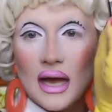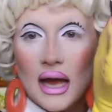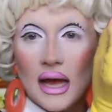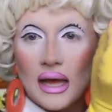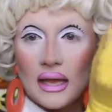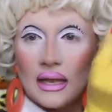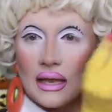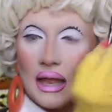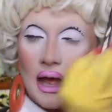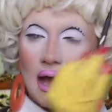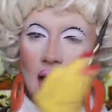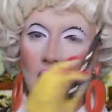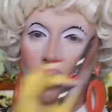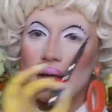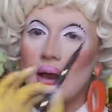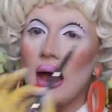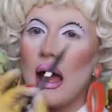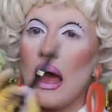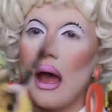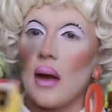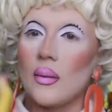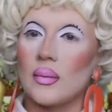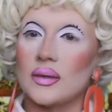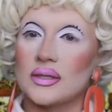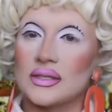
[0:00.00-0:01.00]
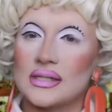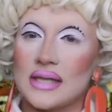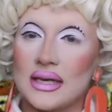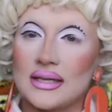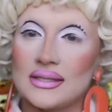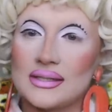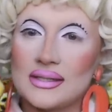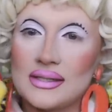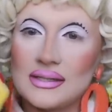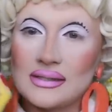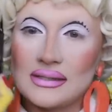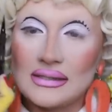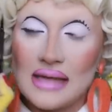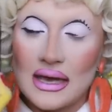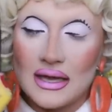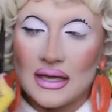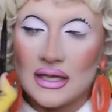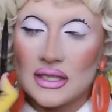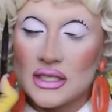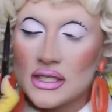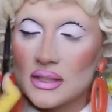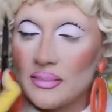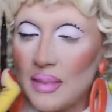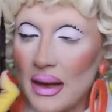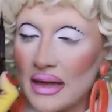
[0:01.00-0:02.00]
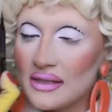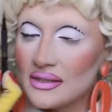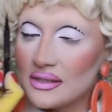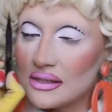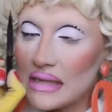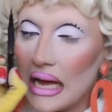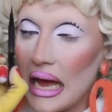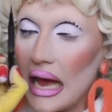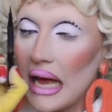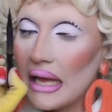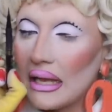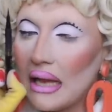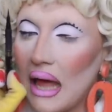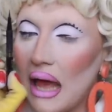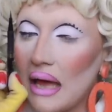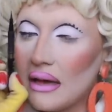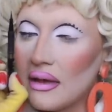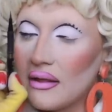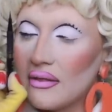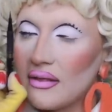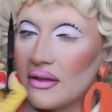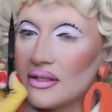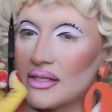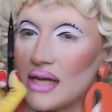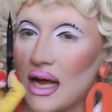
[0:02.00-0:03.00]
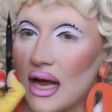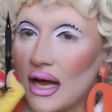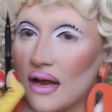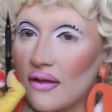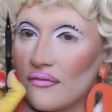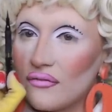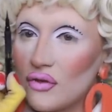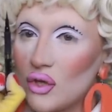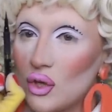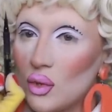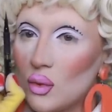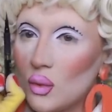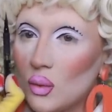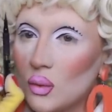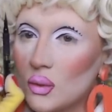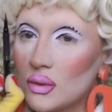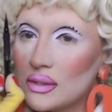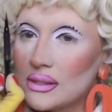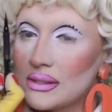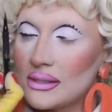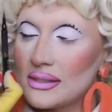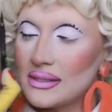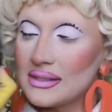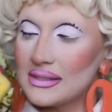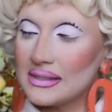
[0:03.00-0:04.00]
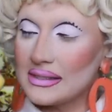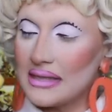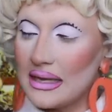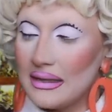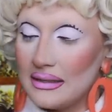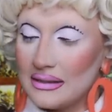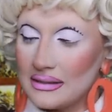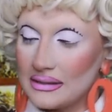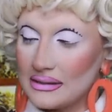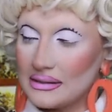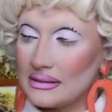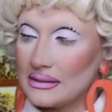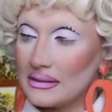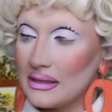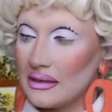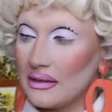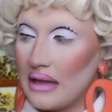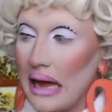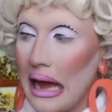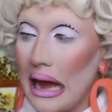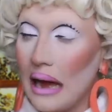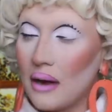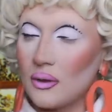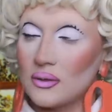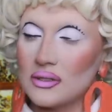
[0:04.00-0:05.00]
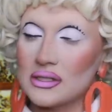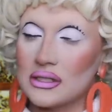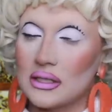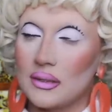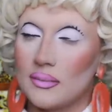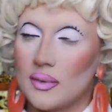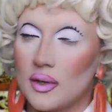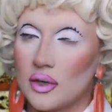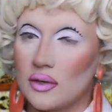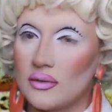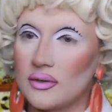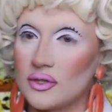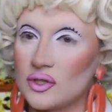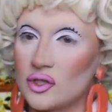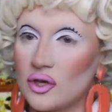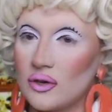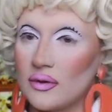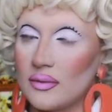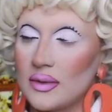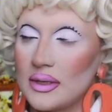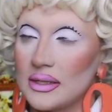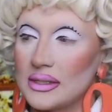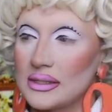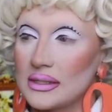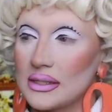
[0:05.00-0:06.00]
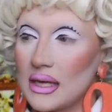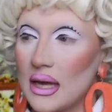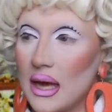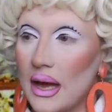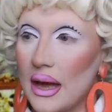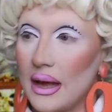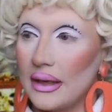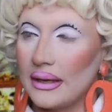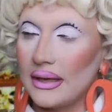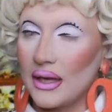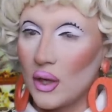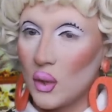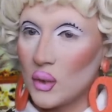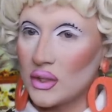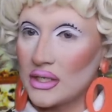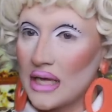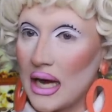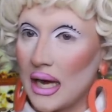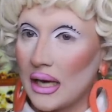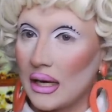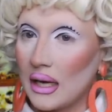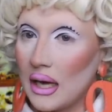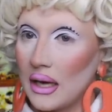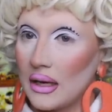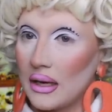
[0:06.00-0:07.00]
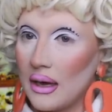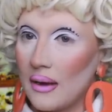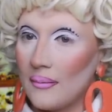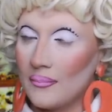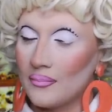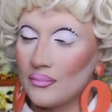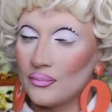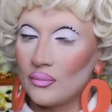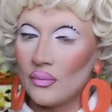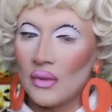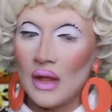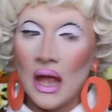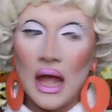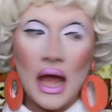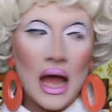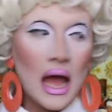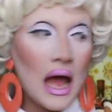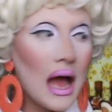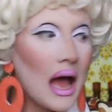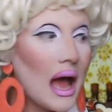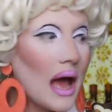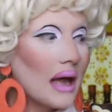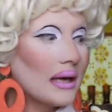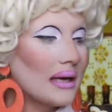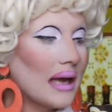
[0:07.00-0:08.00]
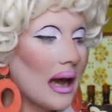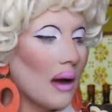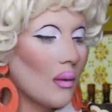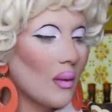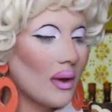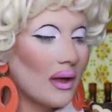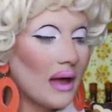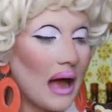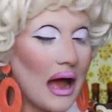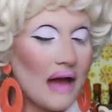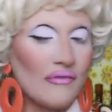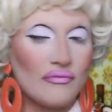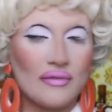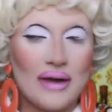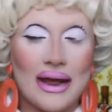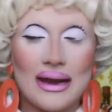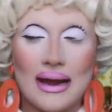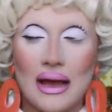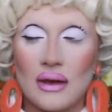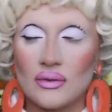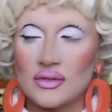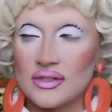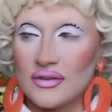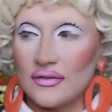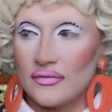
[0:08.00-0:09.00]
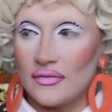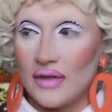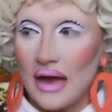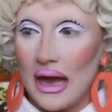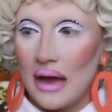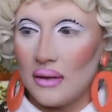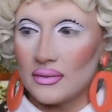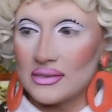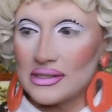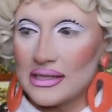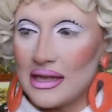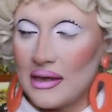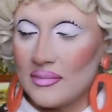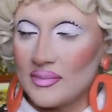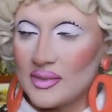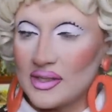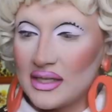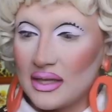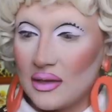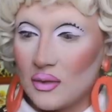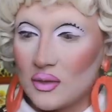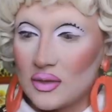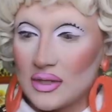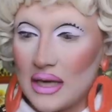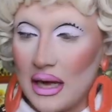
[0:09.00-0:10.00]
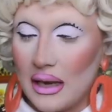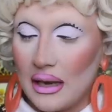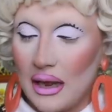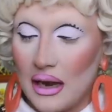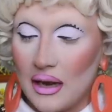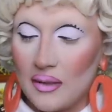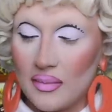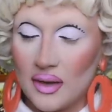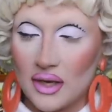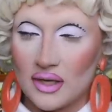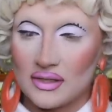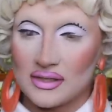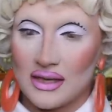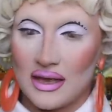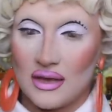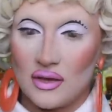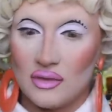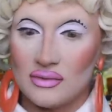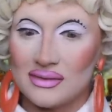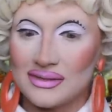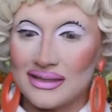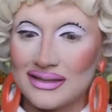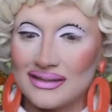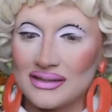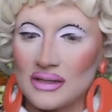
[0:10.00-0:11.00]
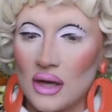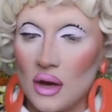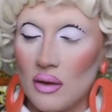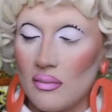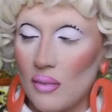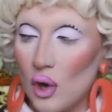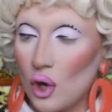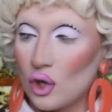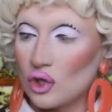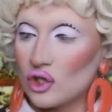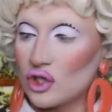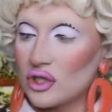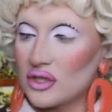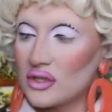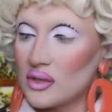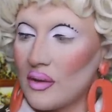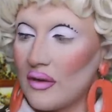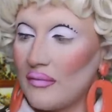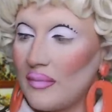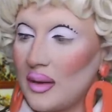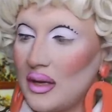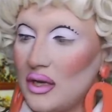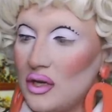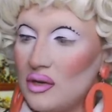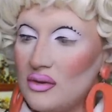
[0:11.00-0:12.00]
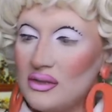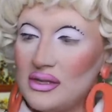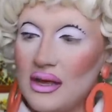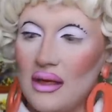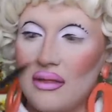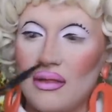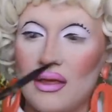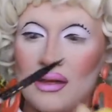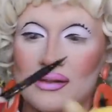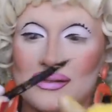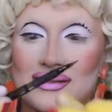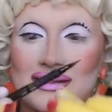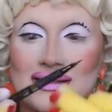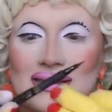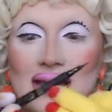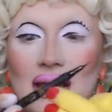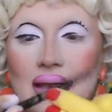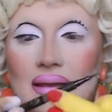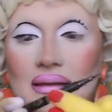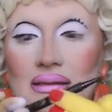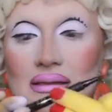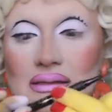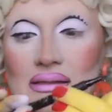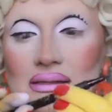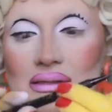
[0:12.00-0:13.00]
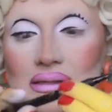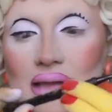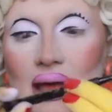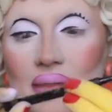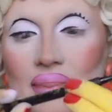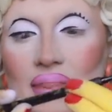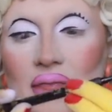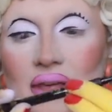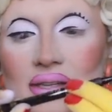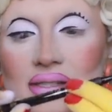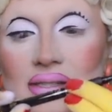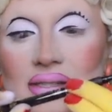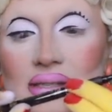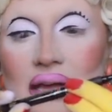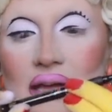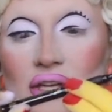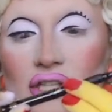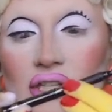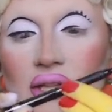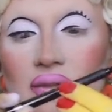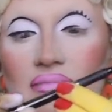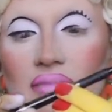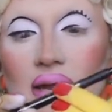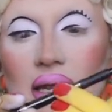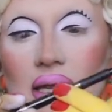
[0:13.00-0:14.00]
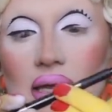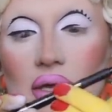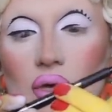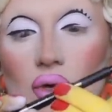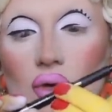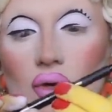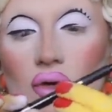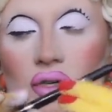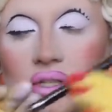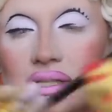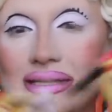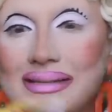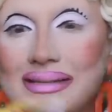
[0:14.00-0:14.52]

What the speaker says: eyeliner, I would say, is the second best eyeliner that I have used since the House Laboratories liquid eyeliner. Now, I ran out of the House Labs liquid eyeliner because I used it so much. So I've been using this since, and this is actually really good.